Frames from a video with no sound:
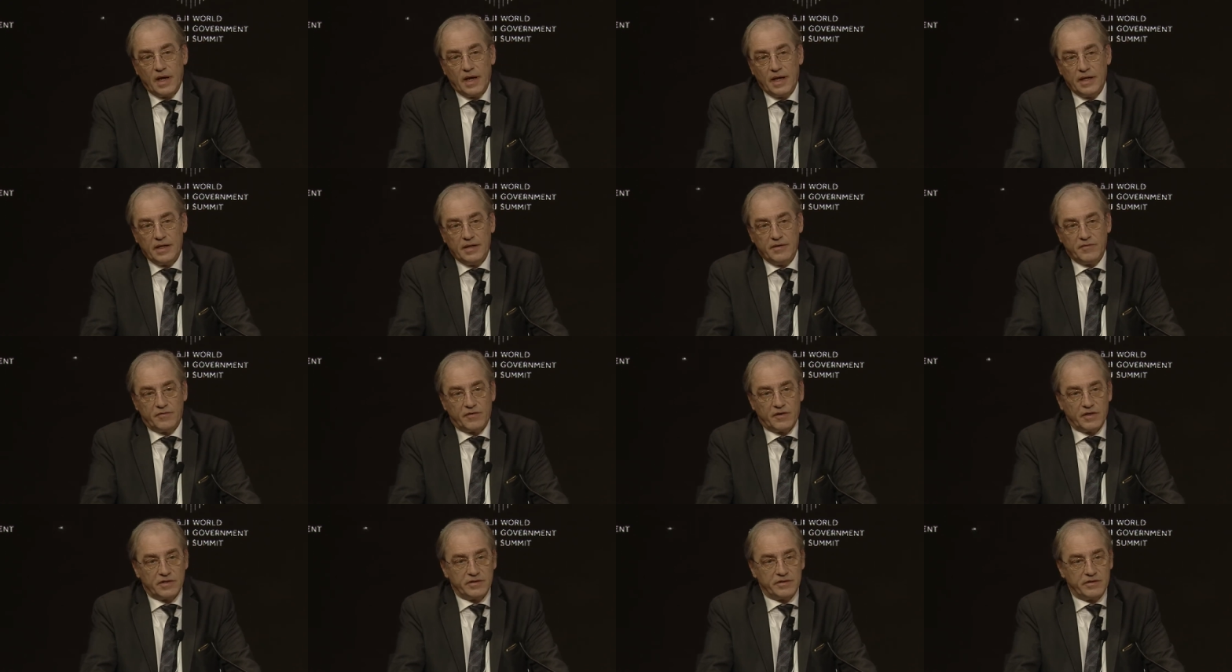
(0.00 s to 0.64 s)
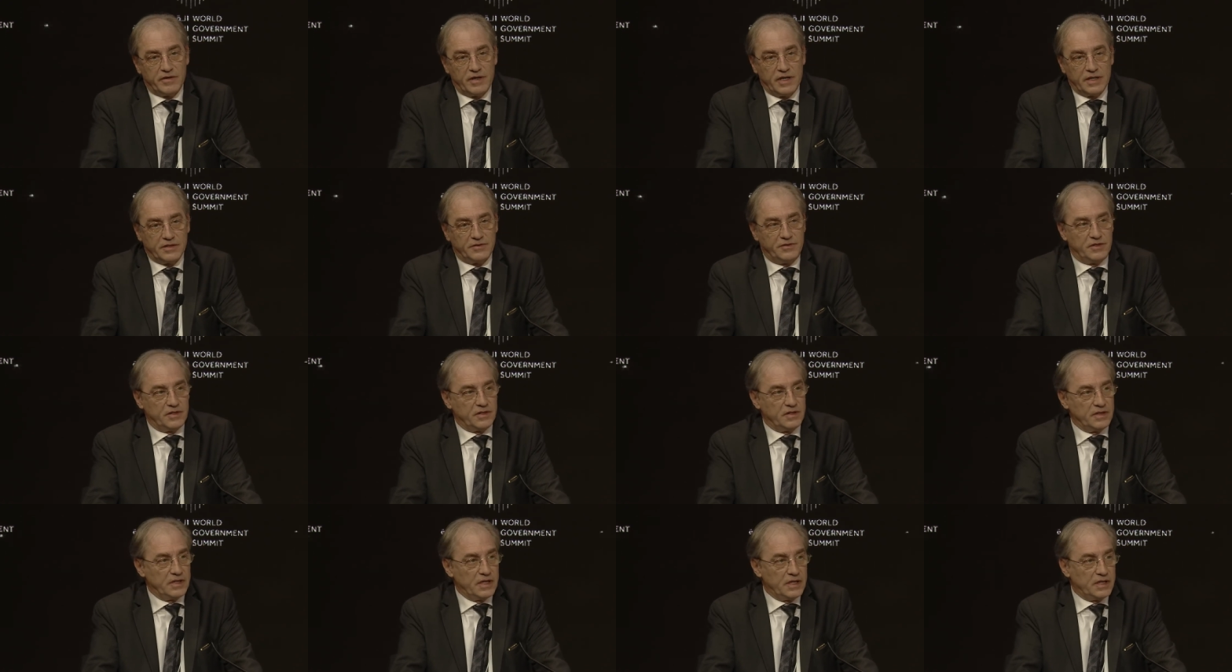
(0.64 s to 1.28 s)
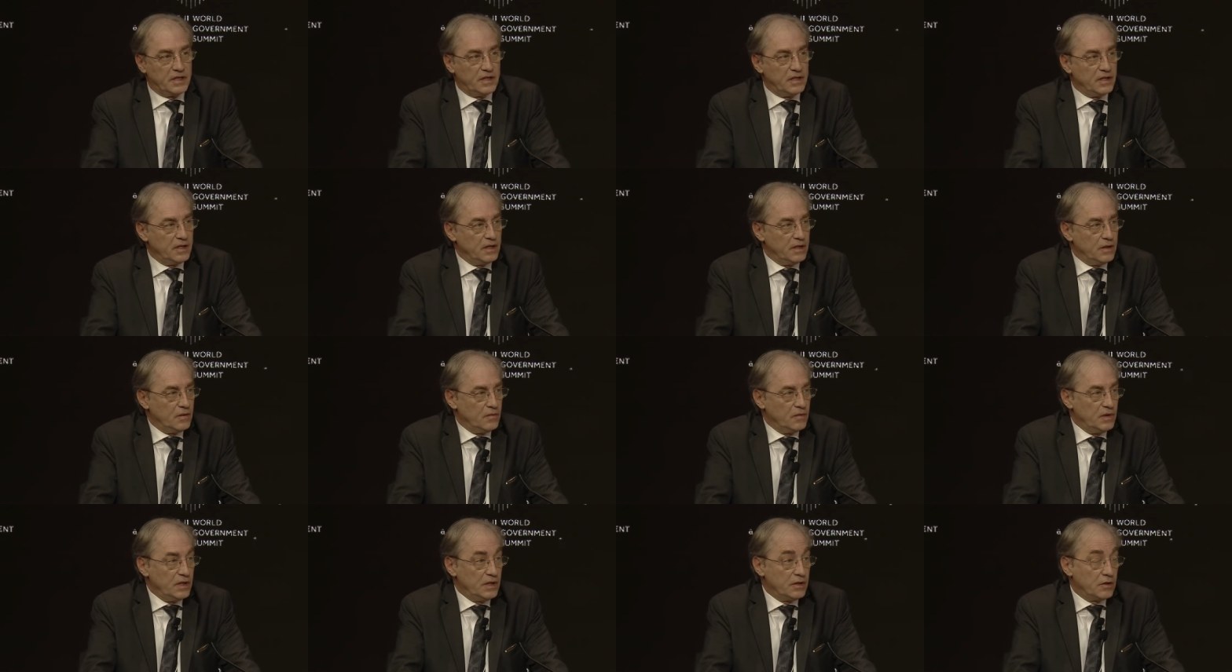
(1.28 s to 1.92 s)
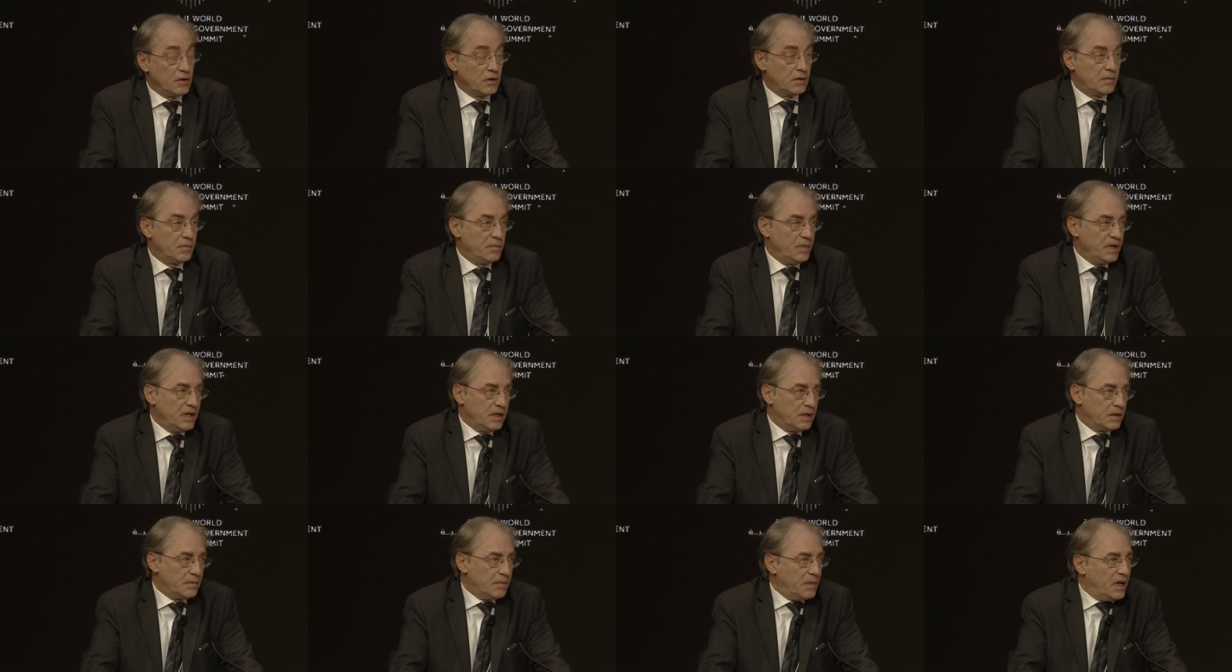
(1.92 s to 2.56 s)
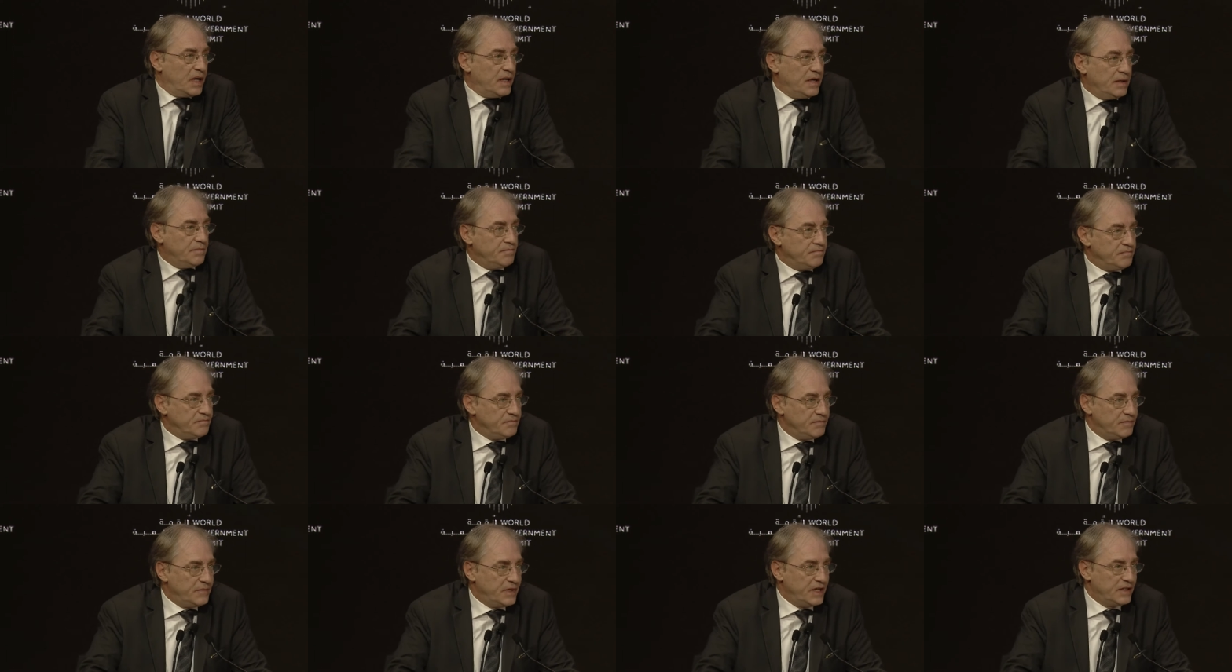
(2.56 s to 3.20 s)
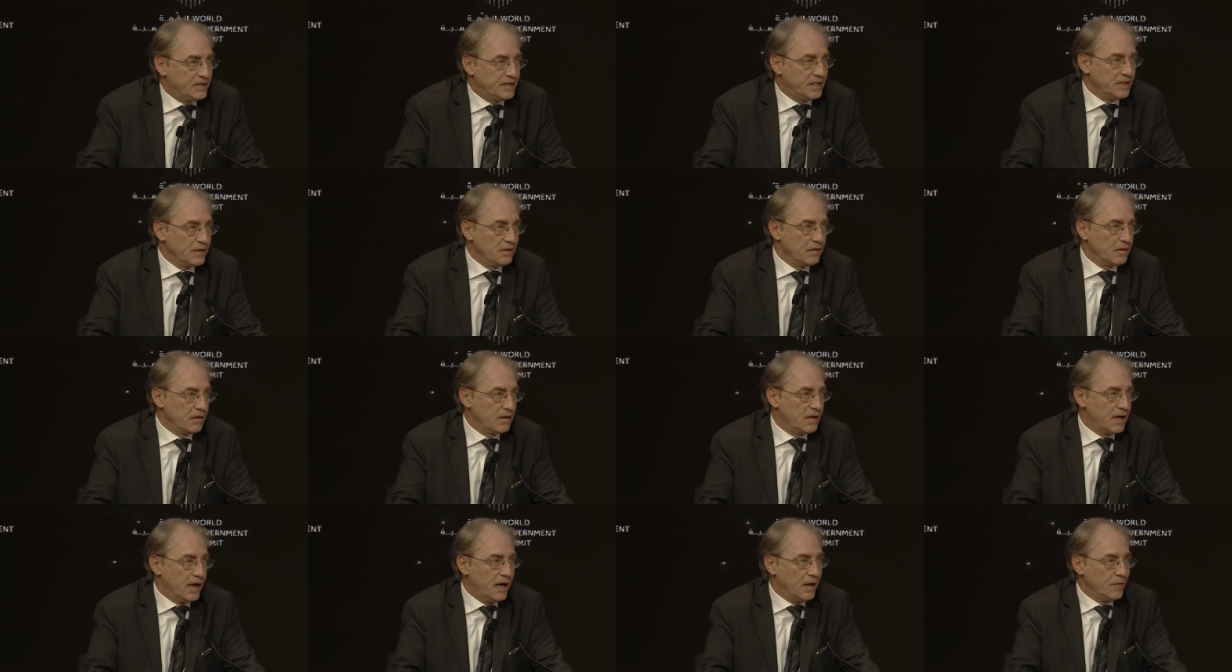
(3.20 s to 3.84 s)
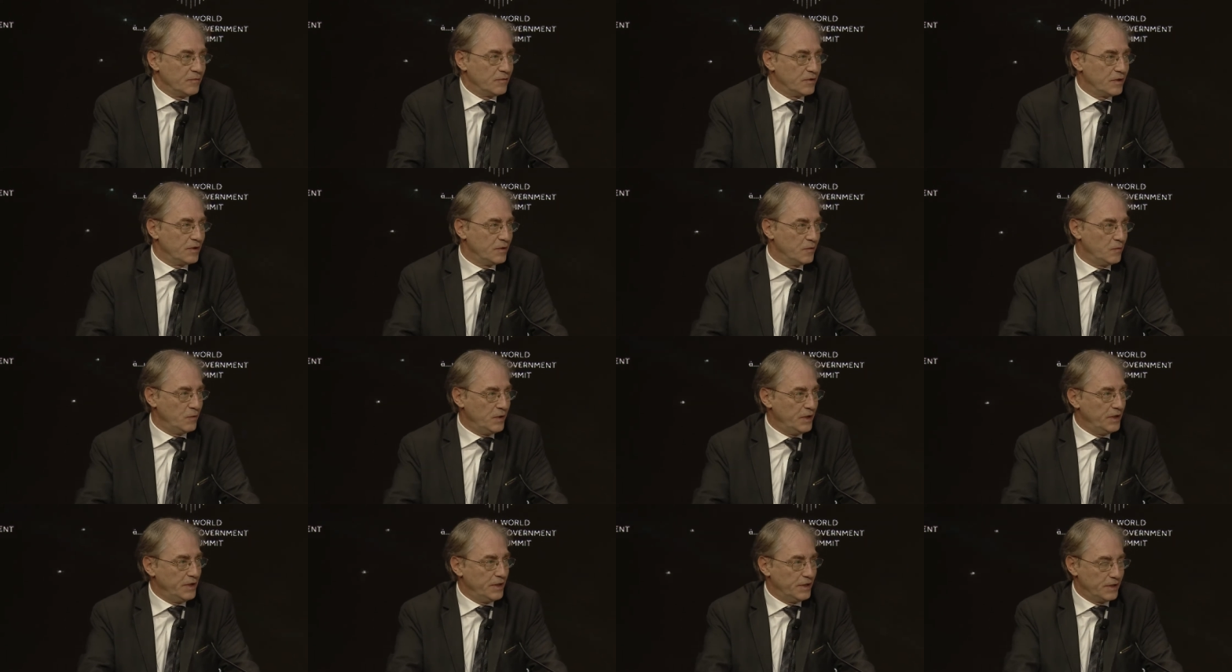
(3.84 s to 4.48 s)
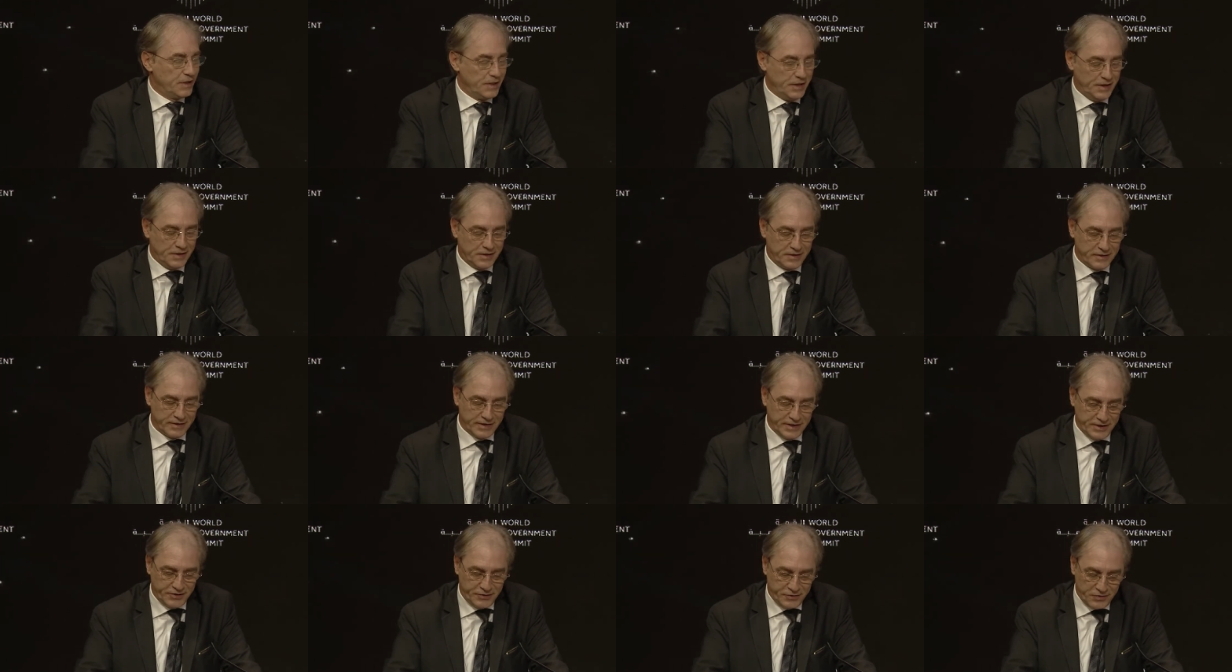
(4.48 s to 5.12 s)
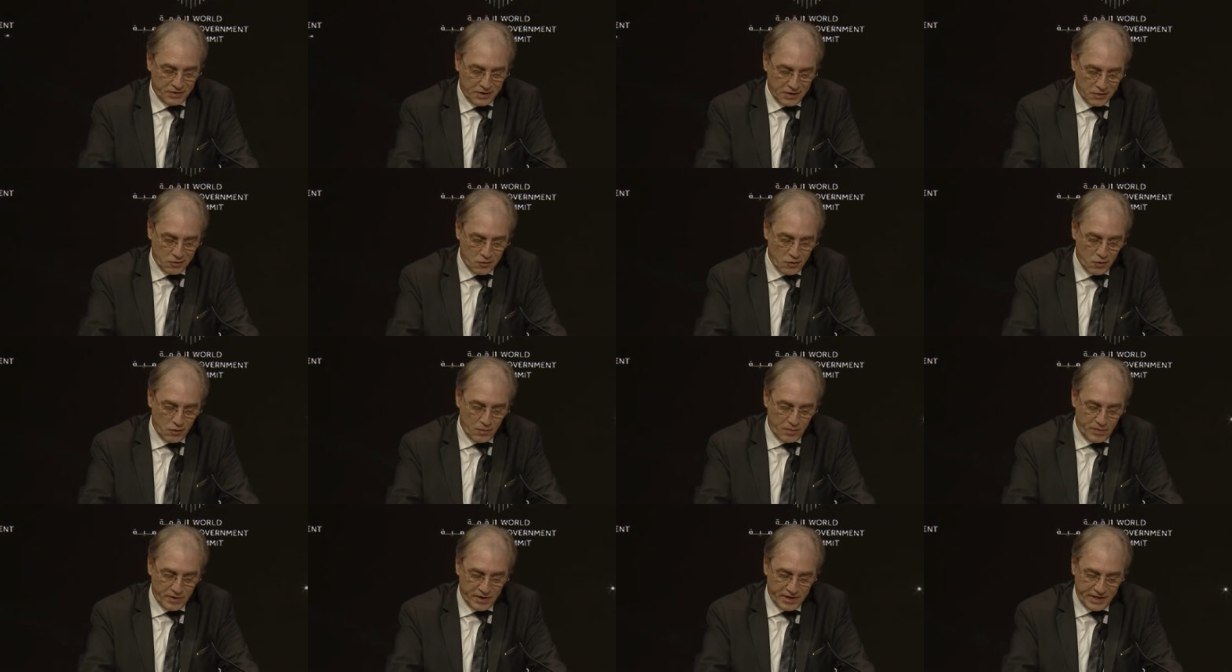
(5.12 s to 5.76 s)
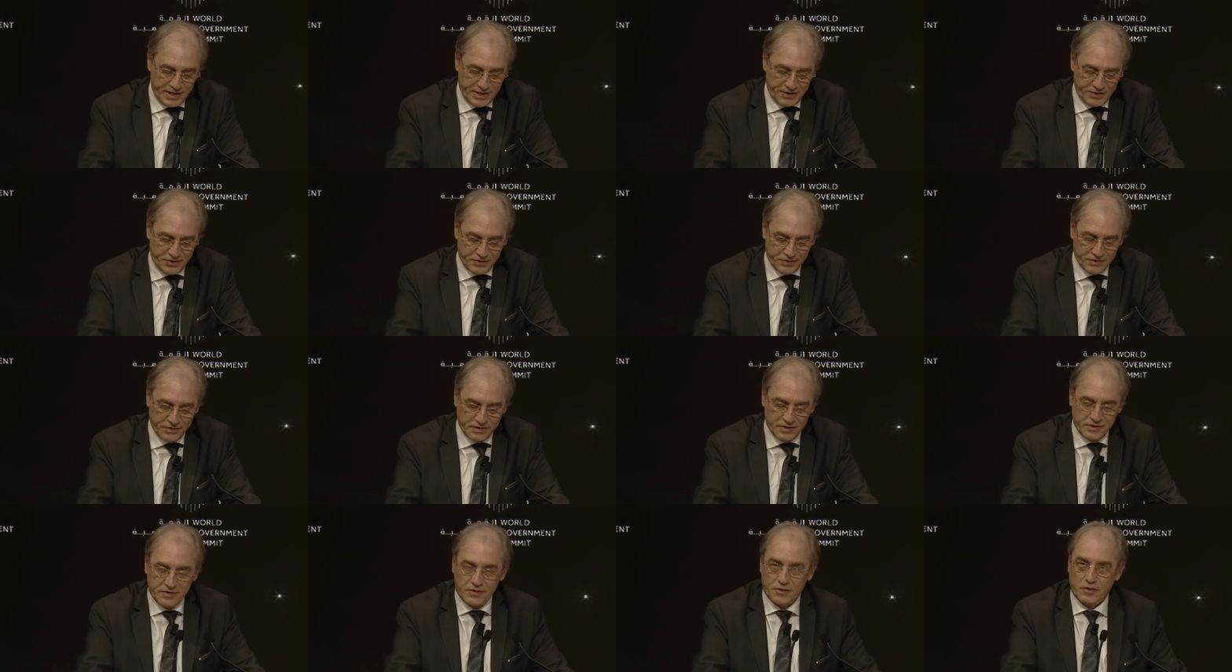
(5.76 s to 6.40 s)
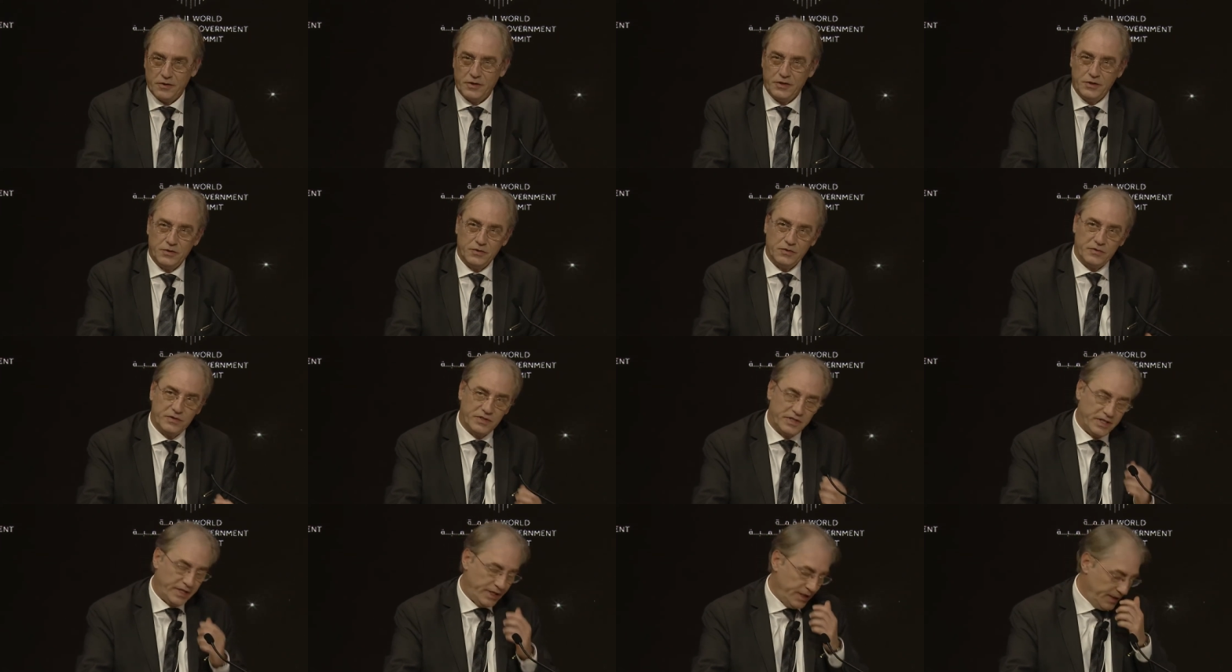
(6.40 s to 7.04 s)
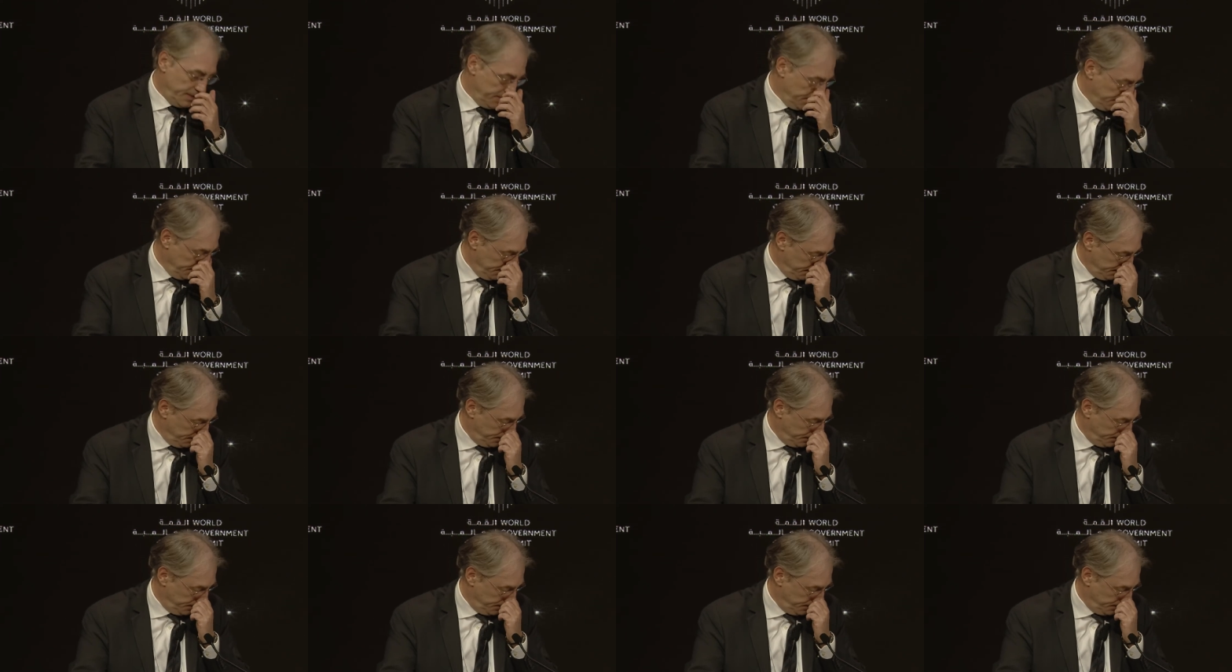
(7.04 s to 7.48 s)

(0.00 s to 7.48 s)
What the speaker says: an infrastructure that will not be built by a single country, will need international cooperation. So you see